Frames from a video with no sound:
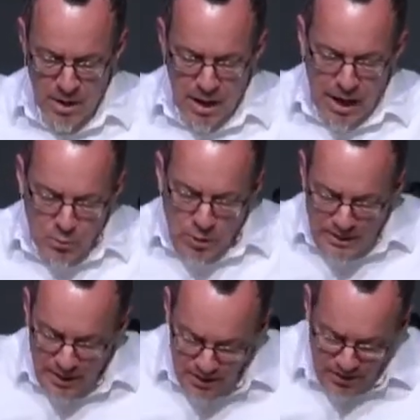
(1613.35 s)
And we
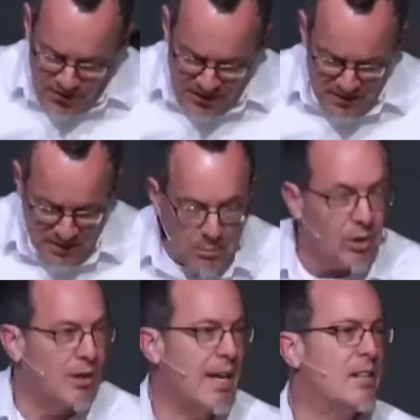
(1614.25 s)
tend to think
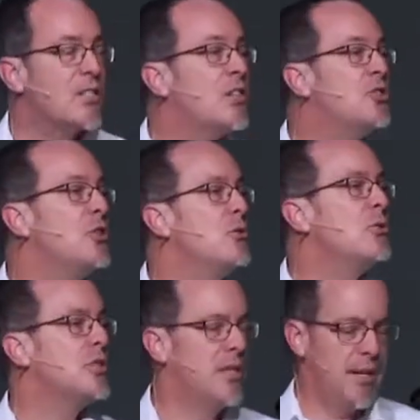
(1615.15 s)
similarly as the
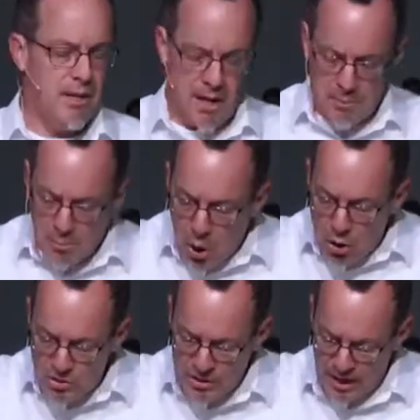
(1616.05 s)
Jews did in
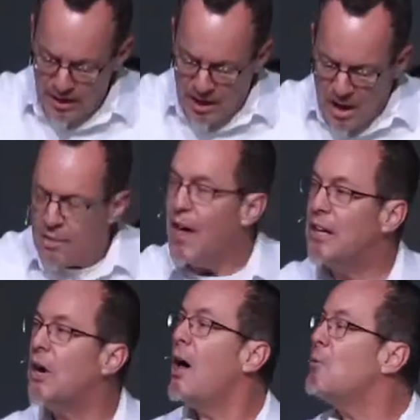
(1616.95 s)
Paul's day that
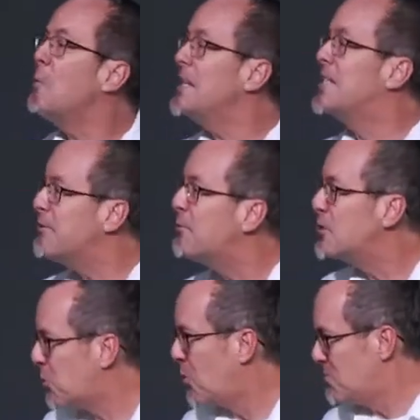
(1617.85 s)
God will be
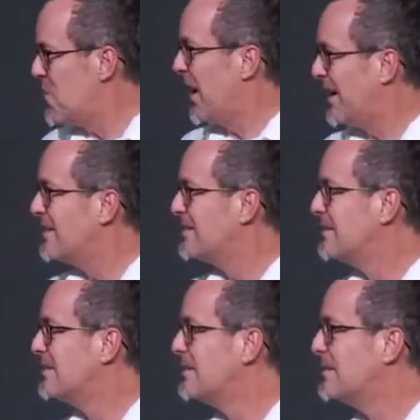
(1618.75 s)
different toward me.
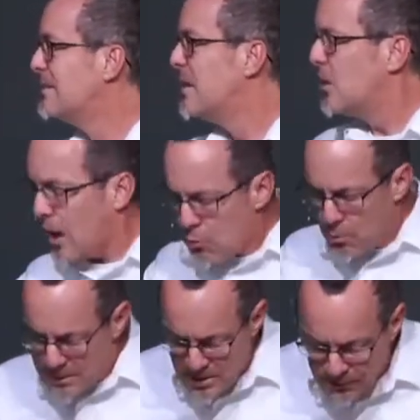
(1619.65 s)
God will
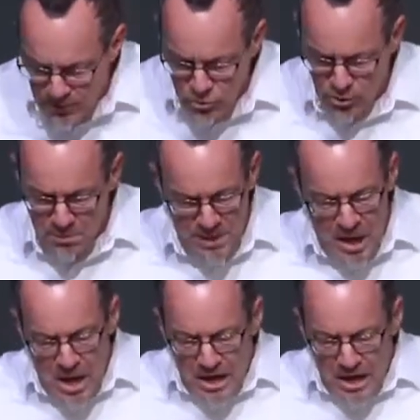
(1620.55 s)
be different toward me.